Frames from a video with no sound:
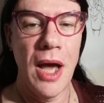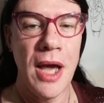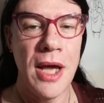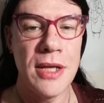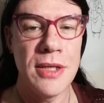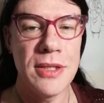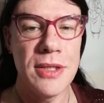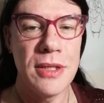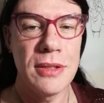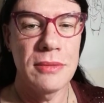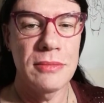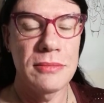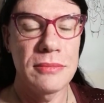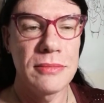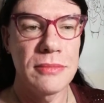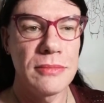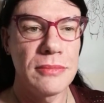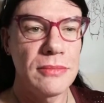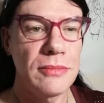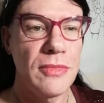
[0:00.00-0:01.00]
and
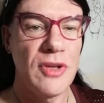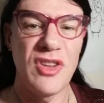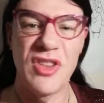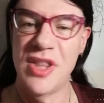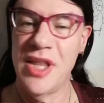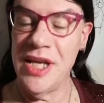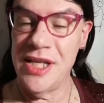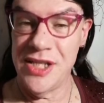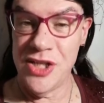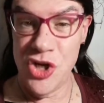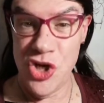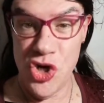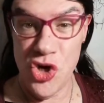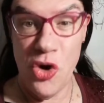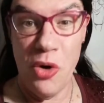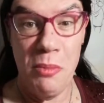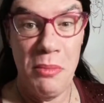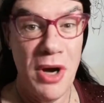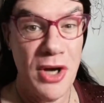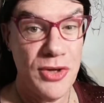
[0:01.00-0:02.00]
there's
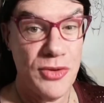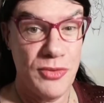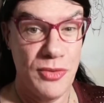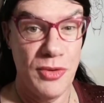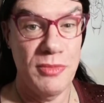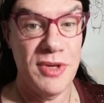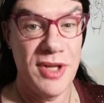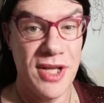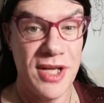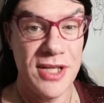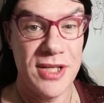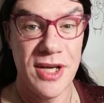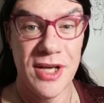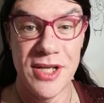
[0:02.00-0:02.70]
not much room to these.